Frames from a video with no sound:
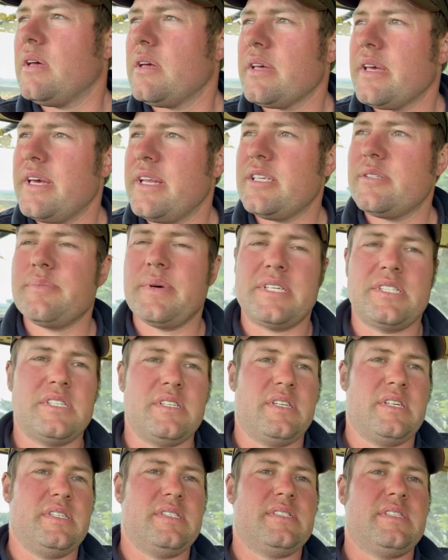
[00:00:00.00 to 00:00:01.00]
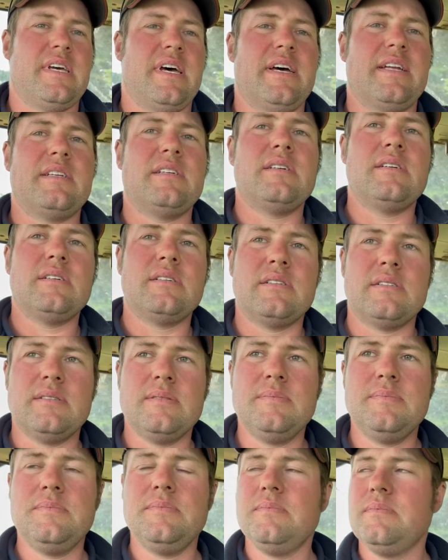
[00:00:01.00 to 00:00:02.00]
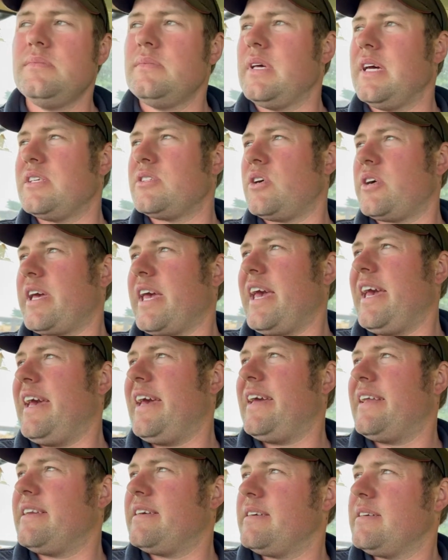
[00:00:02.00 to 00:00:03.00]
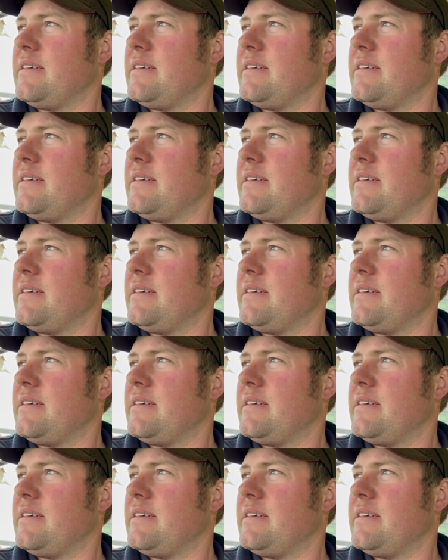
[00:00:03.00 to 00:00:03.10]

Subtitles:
get as much of this done as I can,